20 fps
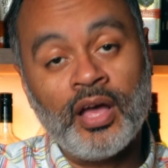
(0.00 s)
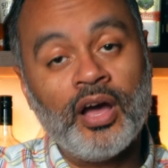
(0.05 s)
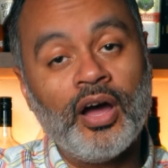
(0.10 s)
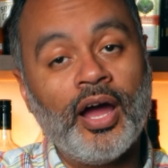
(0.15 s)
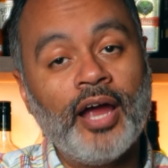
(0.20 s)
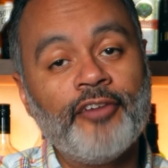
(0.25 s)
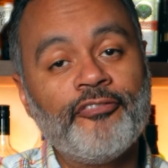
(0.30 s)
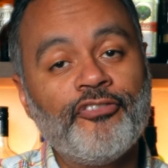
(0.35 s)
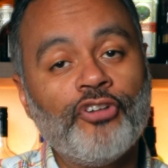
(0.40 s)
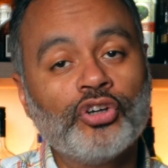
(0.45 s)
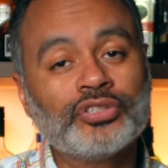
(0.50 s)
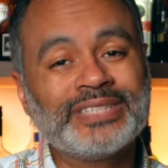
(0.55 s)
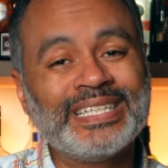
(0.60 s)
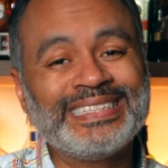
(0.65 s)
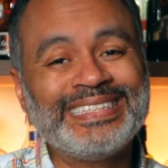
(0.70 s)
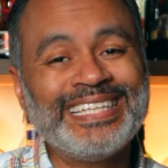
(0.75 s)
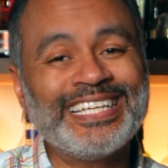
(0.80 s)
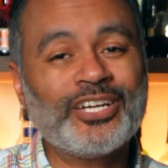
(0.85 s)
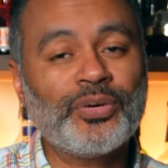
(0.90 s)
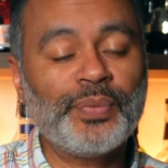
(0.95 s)
All right, folks, I
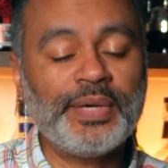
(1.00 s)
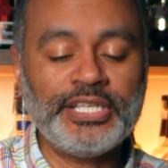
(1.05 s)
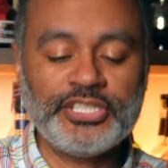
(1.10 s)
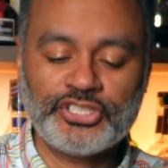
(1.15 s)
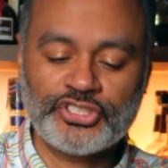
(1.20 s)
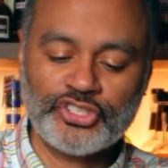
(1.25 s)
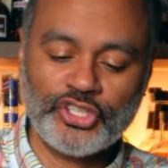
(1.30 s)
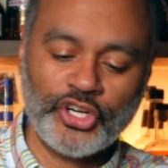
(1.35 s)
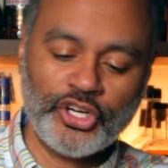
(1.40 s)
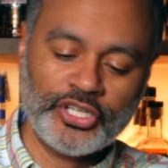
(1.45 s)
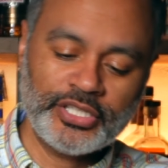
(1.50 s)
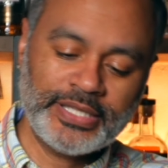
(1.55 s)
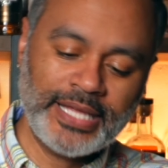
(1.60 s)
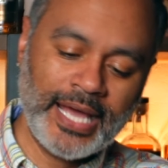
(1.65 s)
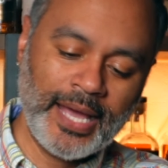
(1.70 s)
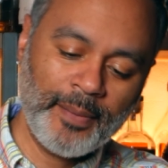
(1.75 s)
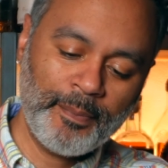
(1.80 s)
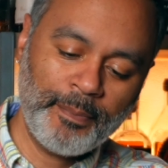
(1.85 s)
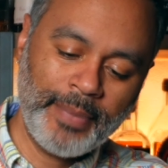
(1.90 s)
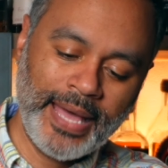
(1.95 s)
think we stirred
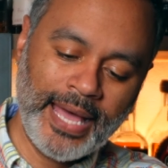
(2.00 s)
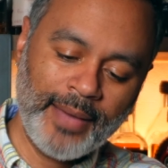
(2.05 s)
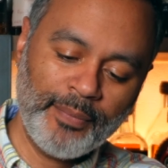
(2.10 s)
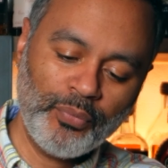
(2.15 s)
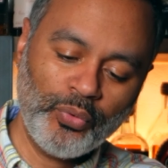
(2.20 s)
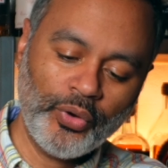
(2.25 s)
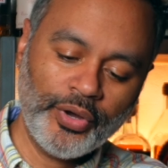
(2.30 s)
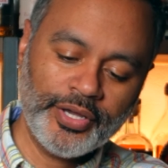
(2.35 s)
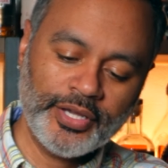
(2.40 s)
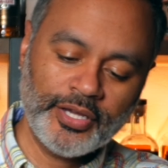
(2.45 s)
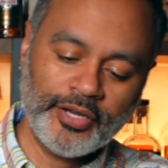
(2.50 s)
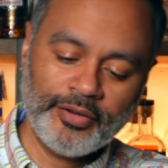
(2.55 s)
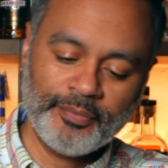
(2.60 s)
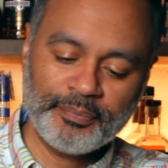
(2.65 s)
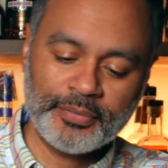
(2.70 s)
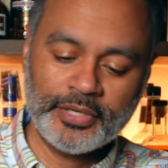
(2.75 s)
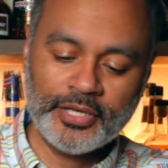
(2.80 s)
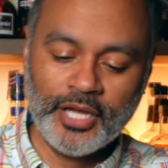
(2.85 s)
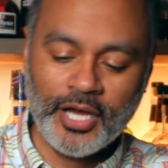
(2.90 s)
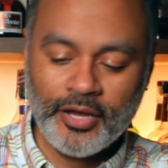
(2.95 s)
that bad boy
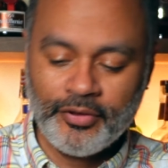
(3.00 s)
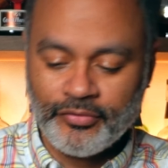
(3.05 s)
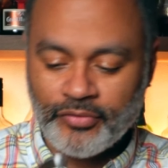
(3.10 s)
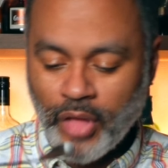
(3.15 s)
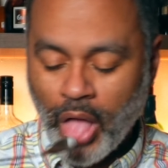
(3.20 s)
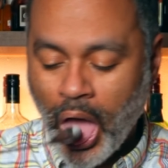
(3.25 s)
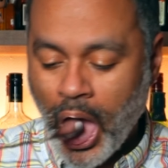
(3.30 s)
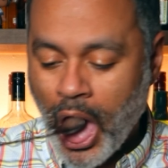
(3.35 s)
up enough.